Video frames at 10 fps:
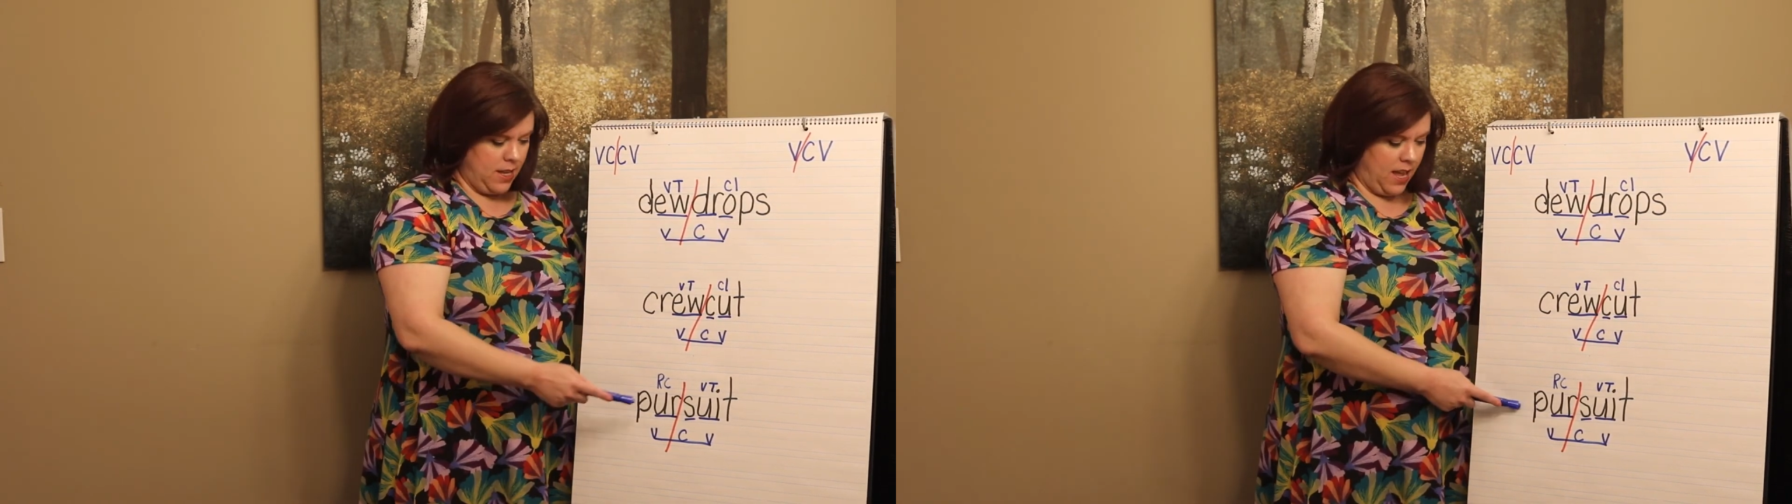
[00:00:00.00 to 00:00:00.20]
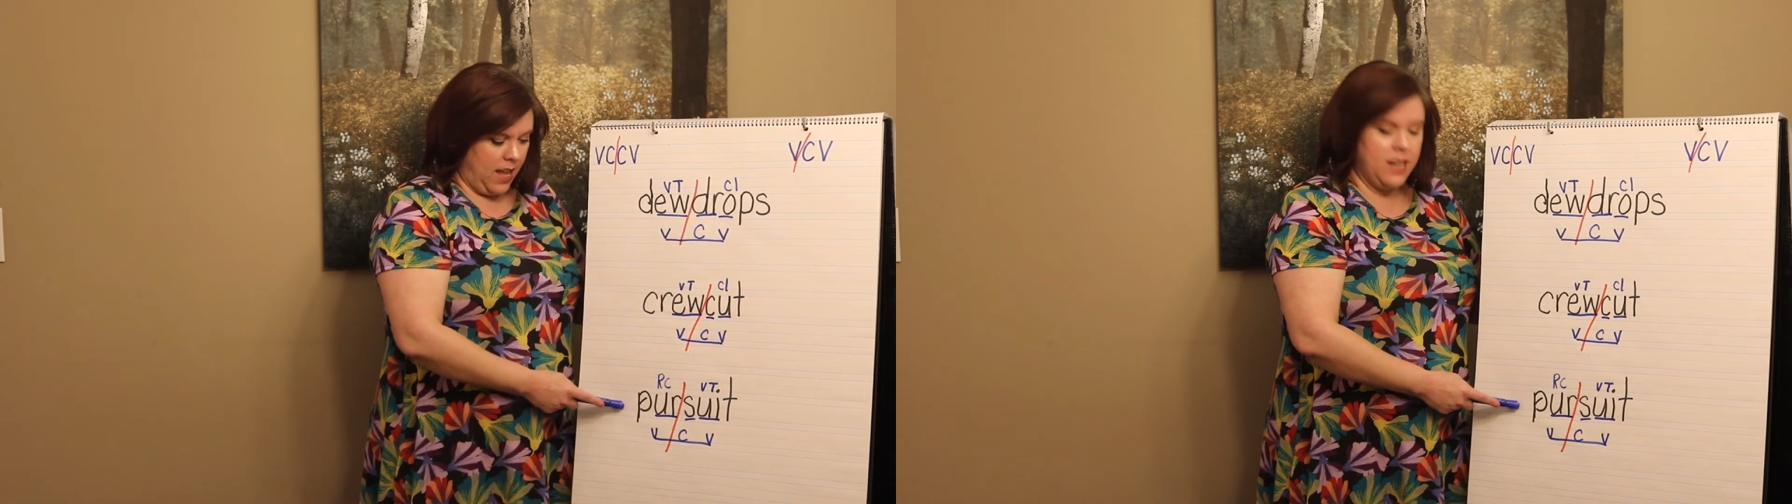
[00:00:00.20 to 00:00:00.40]

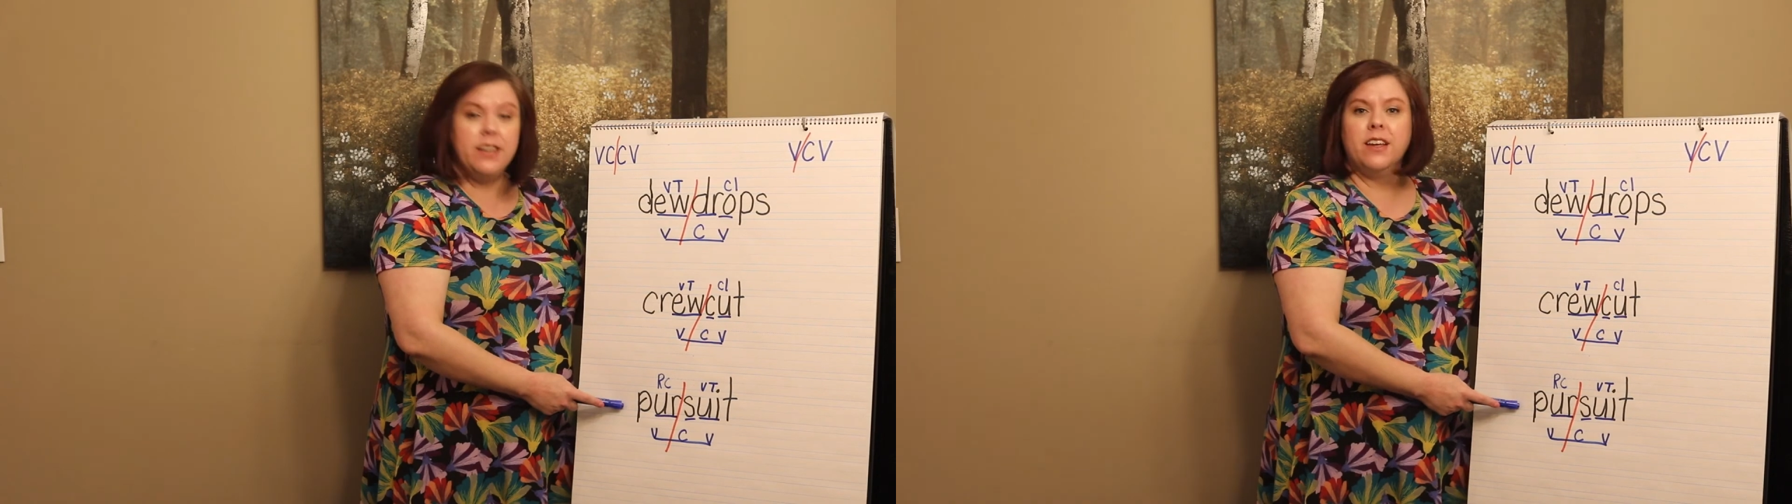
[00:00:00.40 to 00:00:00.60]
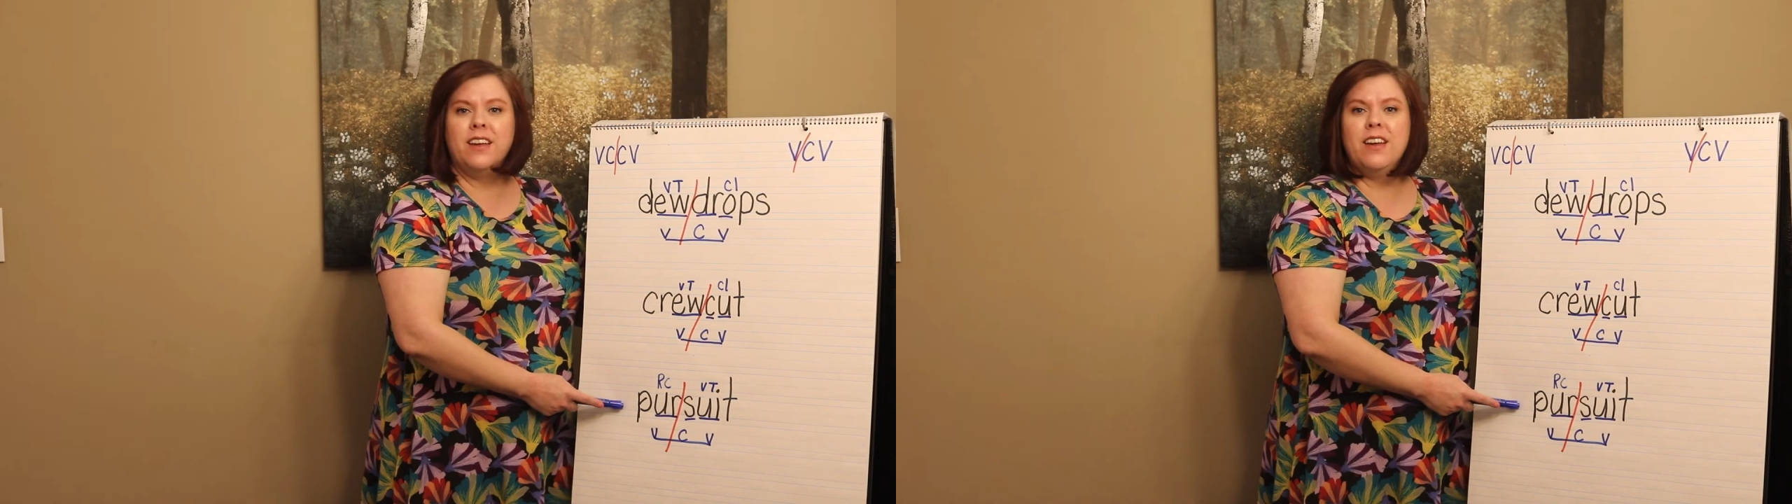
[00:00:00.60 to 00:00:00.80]
and
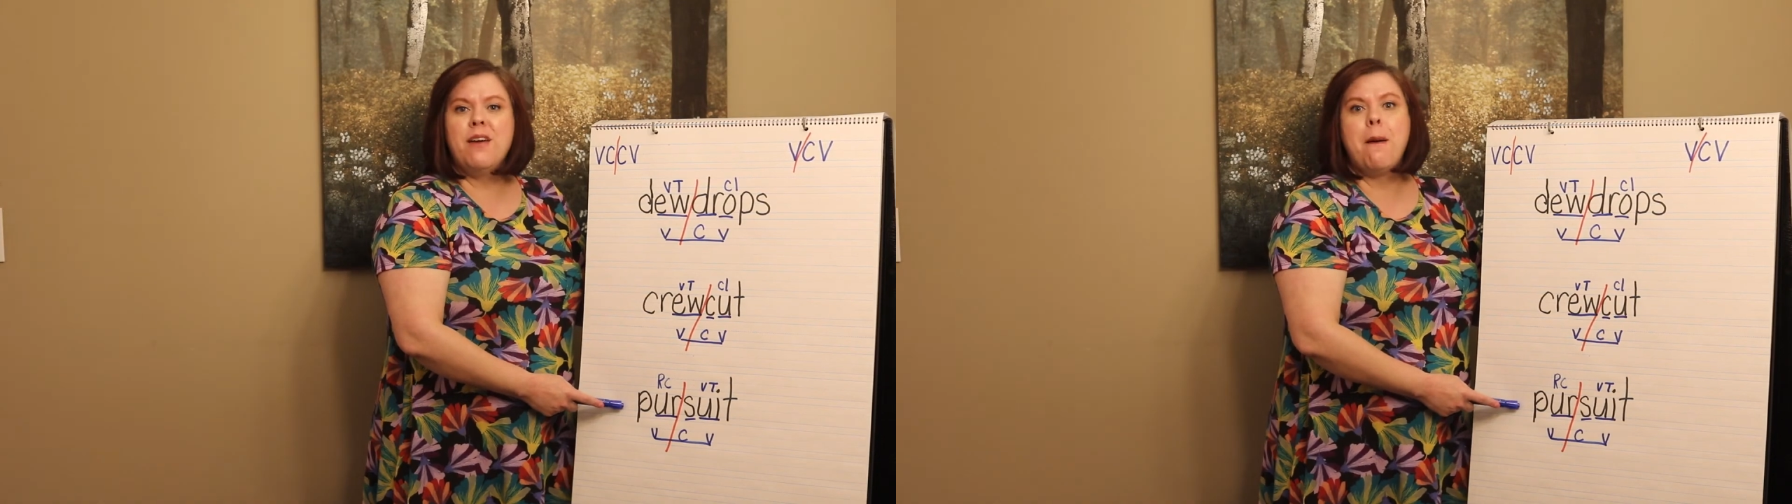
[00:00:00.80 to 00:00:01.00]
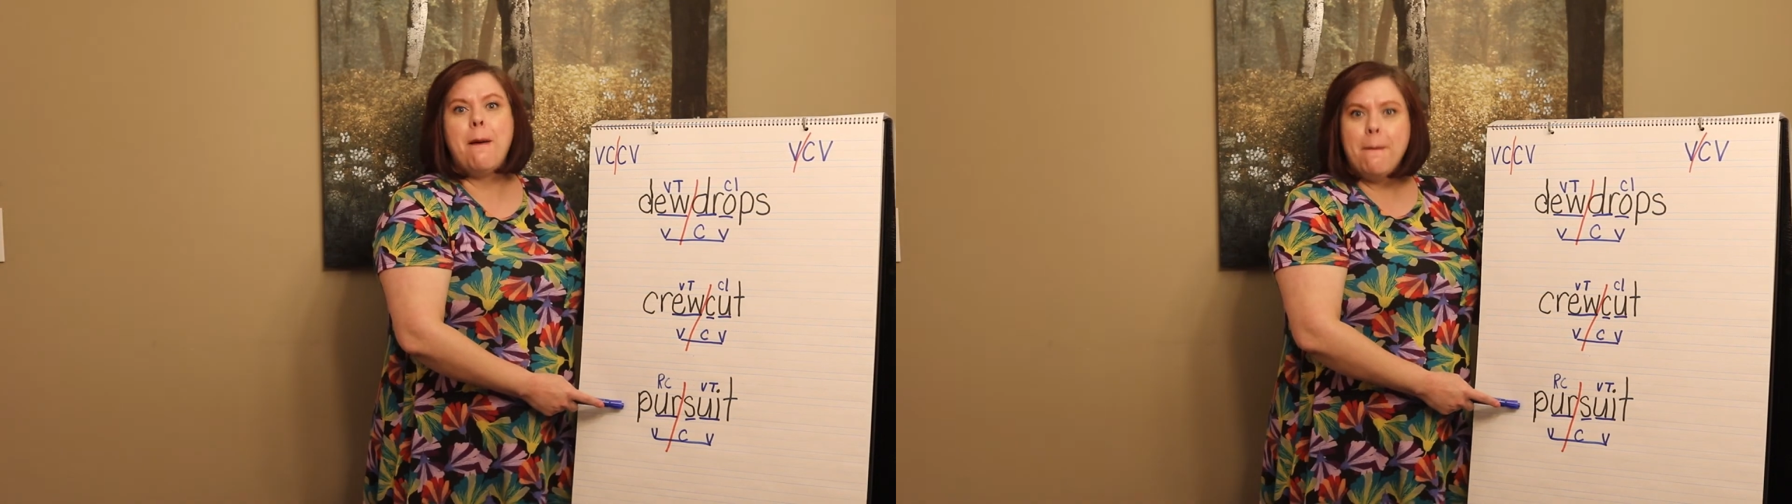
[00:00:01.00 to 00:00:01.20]

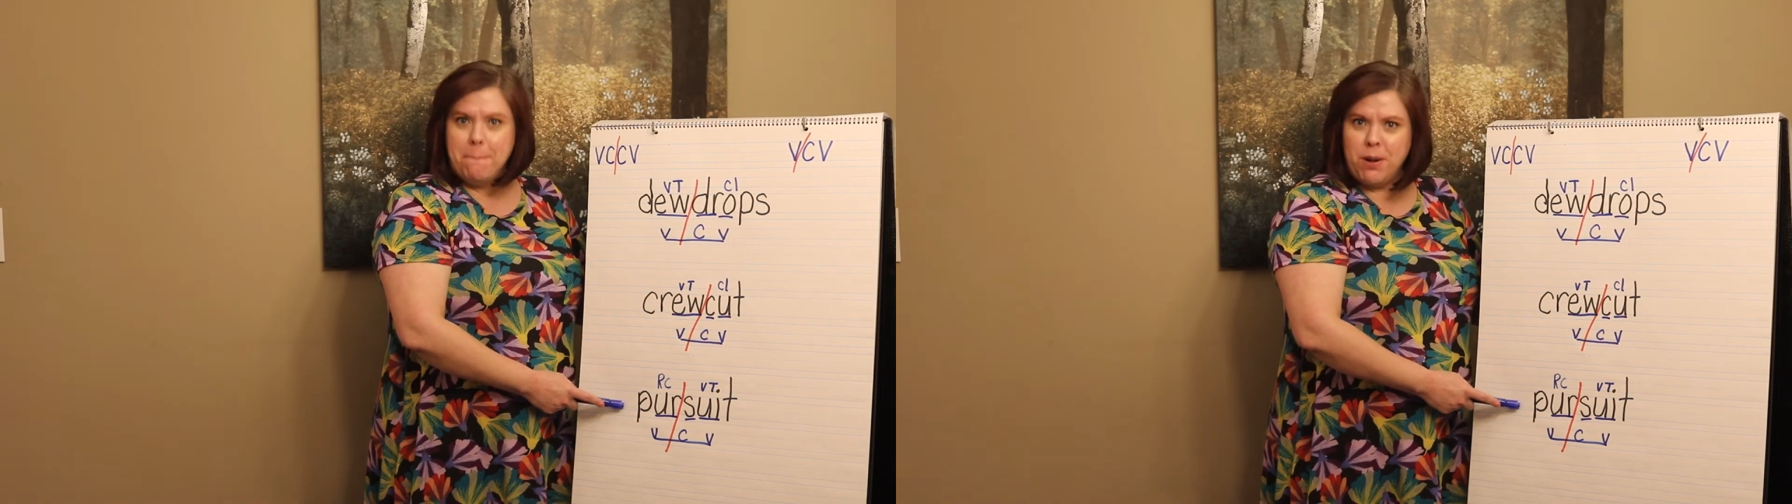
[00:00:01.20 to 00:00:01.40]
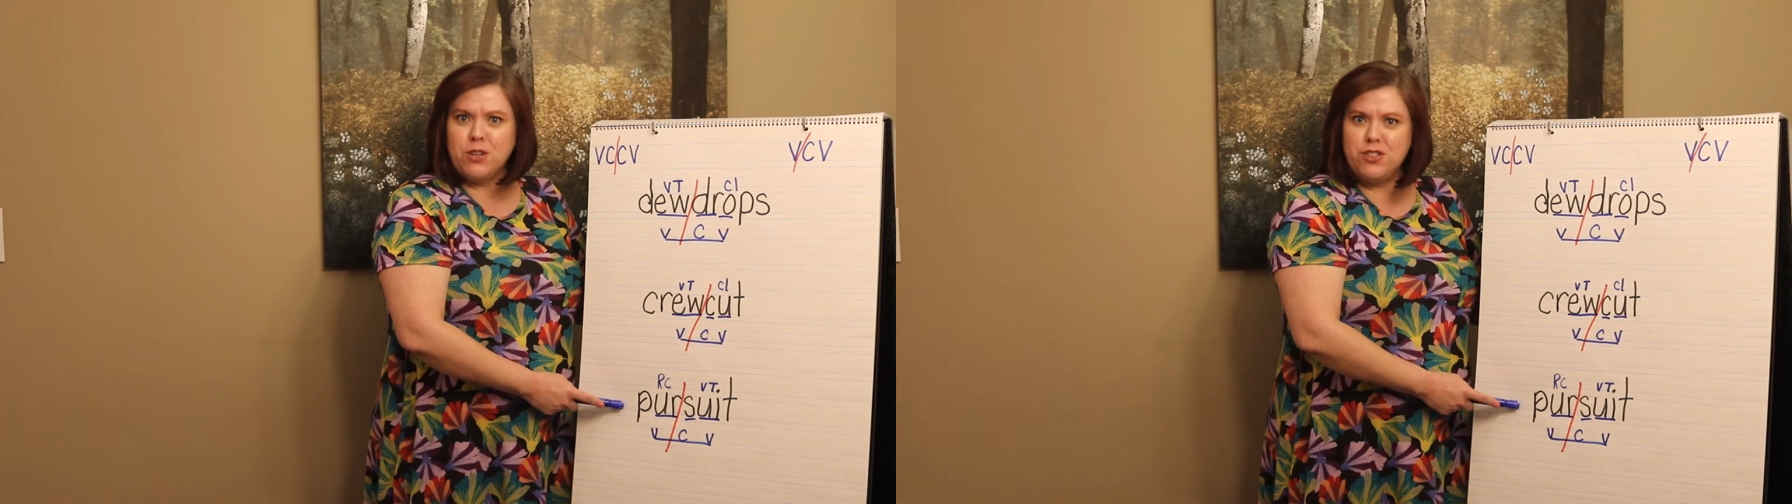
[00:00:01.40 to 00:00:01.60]

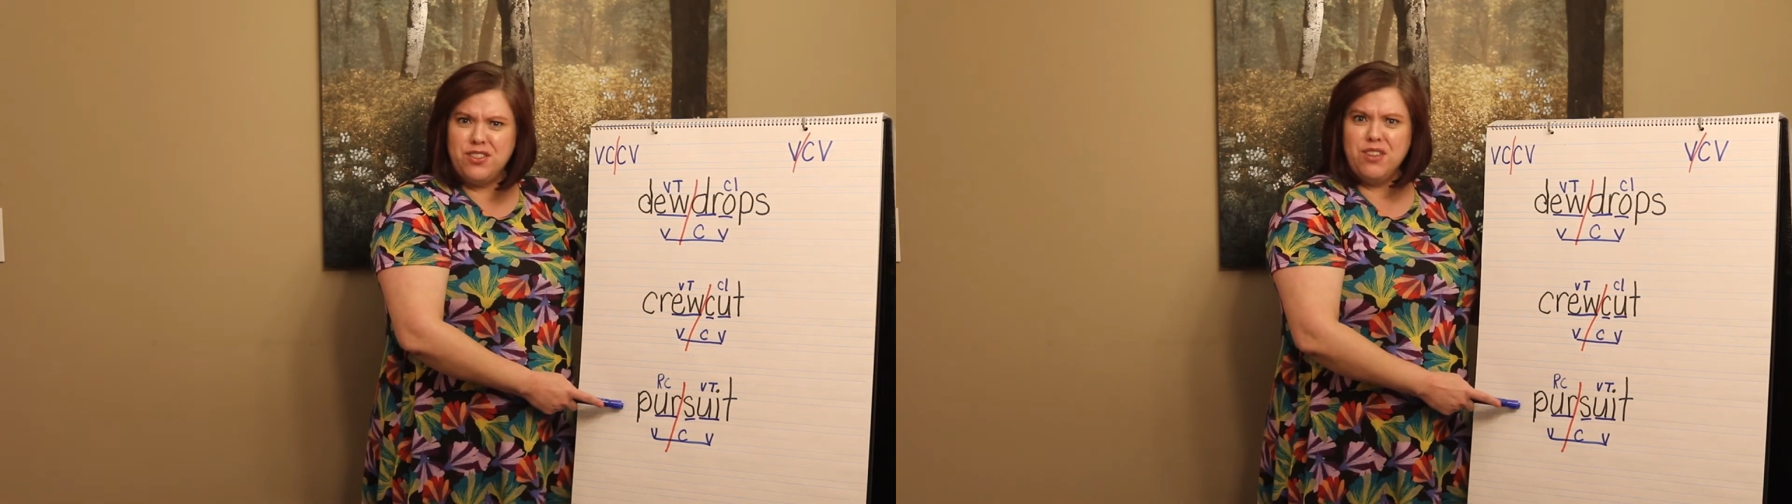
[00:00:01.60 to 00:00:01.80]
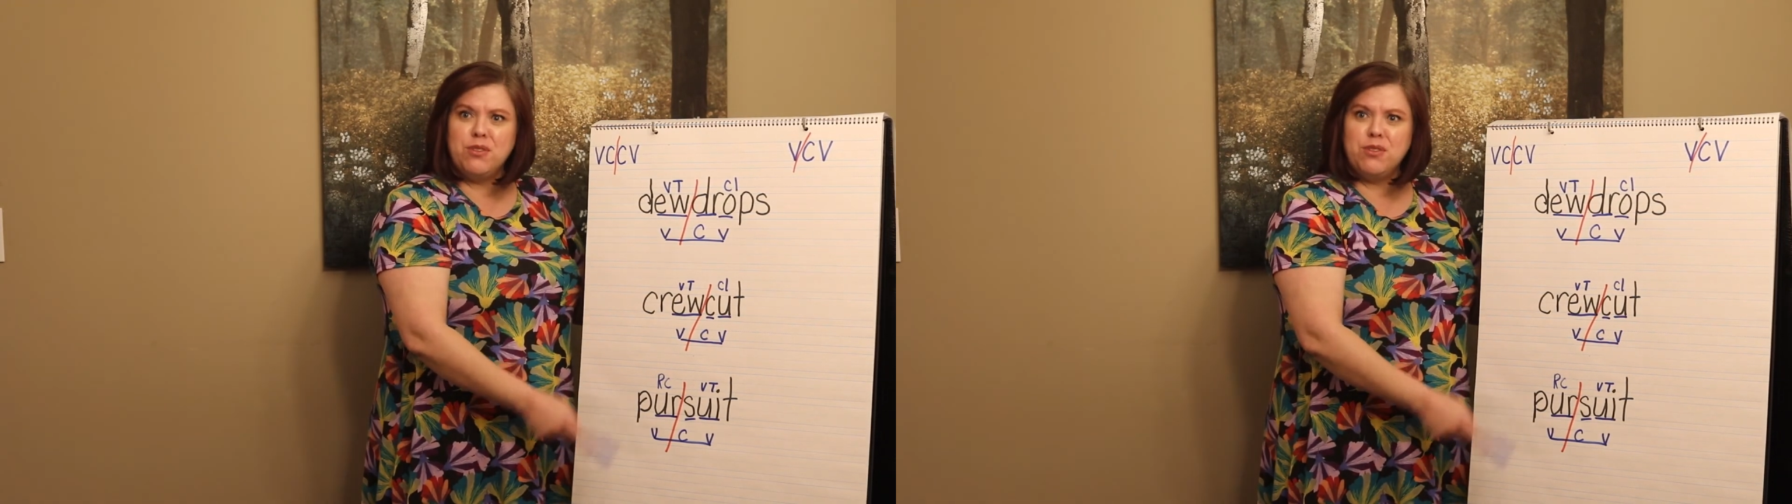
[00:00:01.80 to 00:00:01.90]
pursuit.